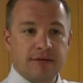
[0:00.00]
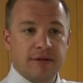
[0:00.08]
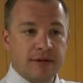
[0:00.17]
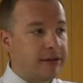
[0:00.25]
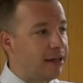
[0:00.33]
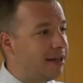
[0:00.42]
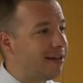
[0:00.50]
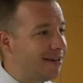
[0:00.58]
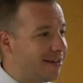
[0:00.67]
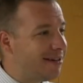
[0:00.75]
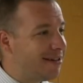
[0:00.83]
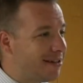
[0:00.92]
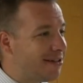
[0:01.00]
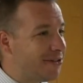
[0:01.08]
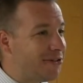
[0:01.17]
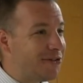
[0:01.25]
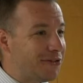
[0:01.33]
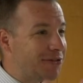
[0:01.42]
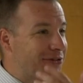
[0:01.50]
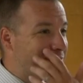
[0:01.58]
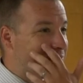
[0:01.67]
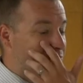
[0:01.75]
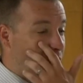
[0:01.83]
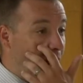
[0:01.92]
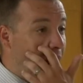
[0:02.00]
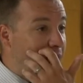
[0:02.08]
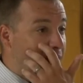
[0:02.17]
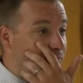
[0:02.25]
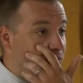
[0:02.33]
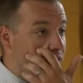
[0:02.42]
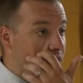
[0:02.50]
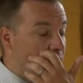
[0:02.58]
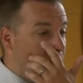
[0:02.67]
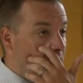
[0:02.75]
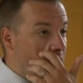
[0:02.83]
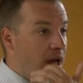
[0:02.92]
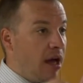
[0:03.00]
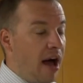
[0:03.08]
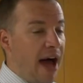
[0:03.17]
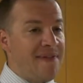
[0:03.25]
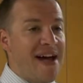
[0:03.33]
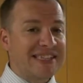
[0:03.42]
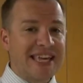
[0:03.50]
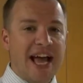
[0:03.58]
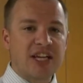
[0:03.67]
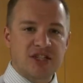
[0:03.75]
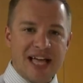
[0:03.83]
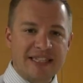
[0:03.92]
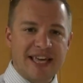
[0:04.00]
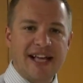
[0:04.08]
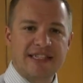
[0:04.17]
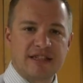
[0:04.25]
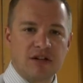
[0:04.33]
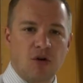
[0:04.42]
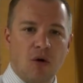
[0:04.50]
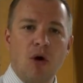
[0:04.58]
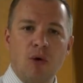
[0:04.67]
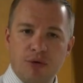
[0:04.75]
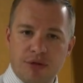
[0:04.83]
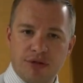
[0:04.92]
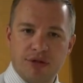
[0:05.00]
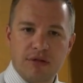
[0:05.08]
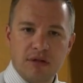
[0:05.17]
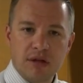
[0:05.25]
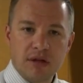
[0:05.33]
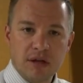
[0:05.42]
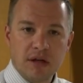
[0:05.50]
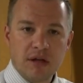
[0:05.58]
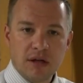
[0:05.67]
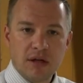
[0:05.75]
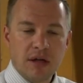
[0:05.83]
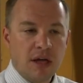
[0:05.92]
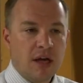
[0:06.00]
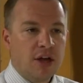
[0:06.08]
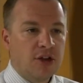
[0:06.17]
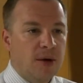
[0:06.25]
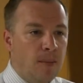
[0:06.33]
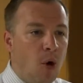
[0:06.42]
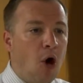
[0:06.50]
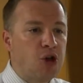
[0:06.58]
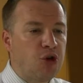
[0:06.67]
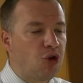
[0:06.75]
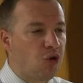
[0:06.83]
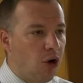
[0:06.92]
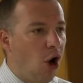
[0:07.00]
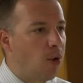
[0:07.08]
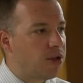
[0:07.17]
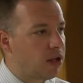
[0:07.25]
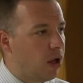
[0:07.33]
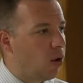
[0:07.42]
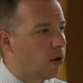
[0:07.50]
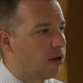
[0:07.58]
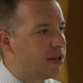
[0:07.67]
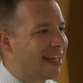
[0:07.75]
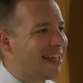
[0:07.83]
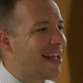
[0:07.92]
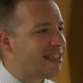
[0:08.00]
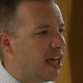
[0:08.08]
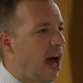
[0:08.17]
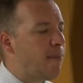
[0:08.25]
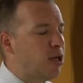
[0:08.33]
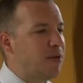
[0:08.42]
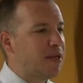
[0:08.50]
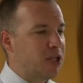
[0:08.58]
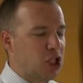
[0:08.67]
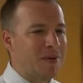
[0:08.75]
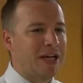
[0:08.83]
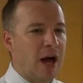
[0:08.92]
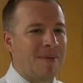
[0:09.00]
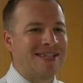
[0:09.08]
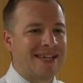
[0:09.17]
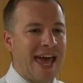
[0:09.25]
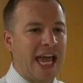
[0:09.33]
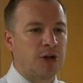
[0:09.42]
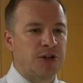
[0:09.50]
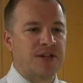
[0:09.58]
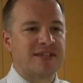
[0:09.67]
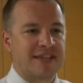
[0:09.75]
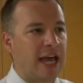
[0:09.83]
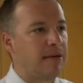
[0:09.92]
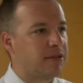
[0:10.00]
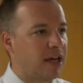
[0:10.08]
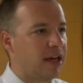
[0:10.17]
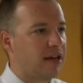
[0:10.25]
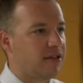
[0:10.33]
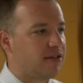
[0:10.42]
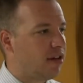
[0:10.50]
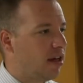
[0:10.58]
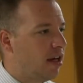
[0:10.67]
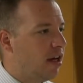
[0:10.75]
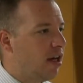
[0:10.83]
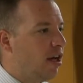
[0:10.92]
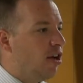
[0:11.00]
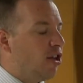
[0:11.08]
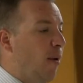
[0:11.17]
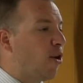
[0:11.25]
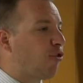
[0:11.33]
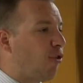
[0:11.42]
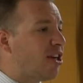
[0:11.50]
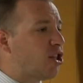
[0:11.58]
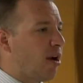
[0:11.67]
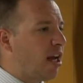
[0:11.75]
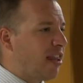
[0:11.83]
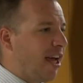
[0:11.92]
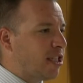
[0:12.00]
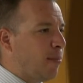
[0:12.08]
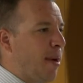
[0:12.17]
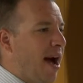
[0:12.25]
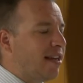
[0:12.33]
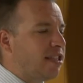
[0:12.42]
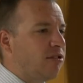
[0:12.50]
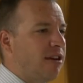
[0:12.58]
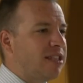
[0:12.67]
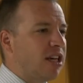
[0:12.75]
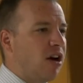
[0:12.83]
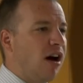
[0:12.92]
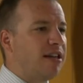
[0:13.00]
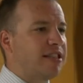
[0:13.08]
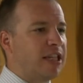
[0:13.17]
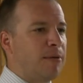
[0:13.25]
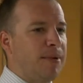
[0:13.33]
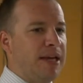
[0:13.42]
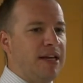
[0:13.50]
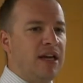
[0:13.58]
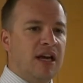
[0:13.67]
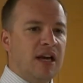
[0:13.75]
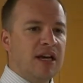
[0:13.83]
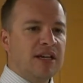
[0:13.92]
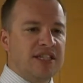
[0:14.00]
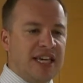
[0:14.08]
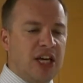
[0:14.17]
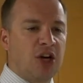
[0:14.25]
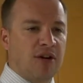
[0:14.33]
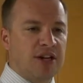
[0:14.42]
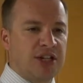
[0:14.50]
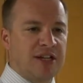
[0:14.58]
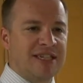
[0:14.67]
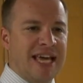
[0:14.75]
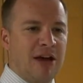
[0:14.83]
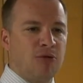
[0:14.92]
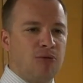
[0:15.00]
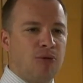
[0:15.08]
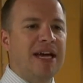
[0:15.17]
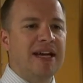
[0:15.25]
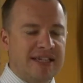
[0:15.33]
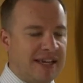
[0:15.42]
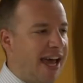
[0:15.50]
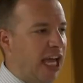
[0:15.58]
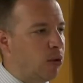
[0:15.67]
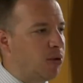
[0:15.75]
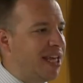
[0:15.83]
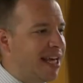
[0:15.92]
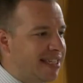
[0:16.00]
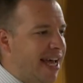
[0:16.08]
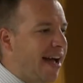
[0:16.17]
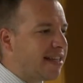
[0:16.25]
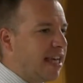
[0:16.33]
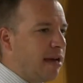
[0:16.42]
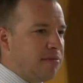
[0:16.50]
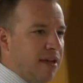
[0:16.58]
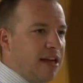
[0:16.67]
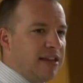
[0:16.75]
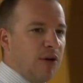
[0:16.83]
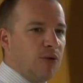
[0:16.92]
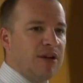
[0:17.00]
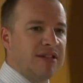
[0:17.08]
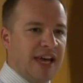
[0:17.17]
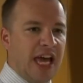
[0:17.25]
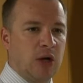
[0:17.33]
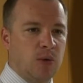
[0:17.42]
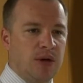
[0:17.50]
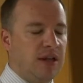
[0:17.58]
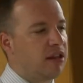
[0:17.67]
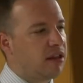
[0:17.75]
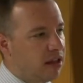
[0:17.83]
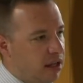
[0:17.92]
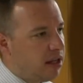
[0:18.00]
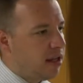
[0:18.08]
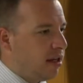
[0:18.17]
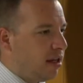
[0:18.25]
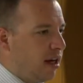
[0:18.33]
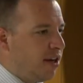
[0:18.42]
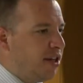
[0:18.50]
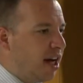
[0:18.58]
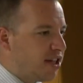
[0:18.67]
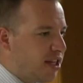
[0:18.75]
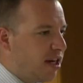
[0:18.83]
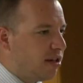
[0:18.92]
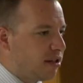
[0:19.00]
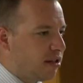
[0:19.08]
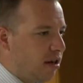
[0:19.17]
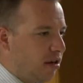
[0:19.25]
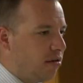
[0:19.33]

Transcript: Yeah. yeah. right? And that takes that takes growth. The more you grow in the Lord, the less times you should become entangled in the same things. Yeah. The most frustrating thing as a pastor is to constantly be seeing Christians get re entangled with the exact same thing they were entangled with Yeah. a dozen years ago.